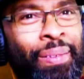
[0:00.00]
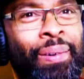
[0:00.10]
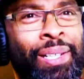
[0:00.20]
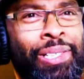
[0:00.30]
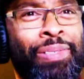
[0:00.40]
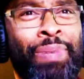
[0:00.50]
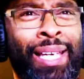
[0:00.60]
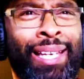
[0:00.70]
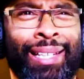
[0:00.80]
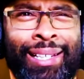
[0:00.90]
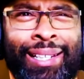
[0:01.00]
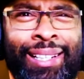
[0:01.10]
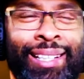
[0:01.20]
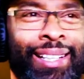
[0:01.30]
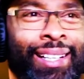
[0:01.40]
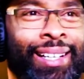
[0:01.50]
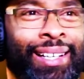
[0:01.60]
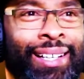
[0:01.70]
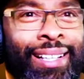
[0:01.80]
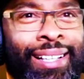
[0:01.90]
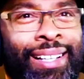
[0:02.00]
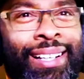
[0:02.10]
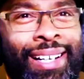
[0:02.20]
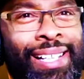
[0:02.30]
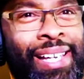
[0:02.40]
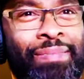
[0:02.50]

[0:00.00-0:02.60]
What you mean? What does that